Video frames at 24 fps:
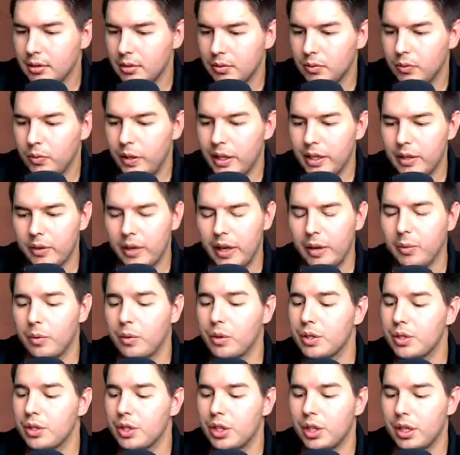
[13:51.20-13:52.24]
It was
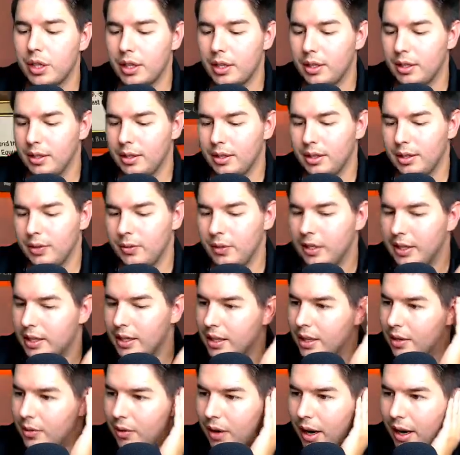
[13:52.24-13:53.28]
good. We did it
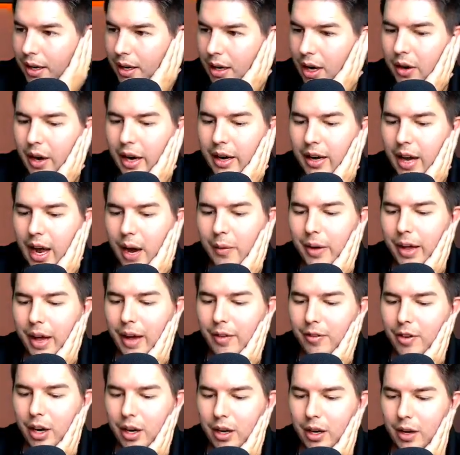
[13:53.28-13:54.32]
right. Alright, now we have
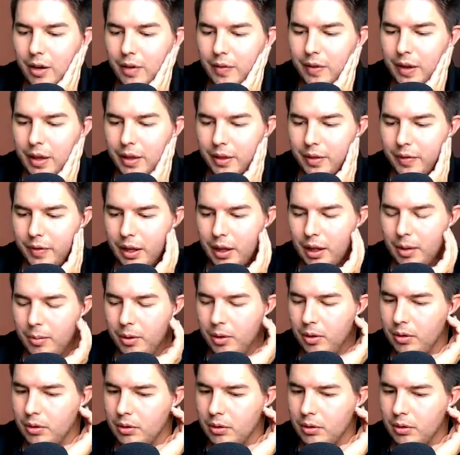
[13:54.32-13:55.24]
Guardian of Faith available.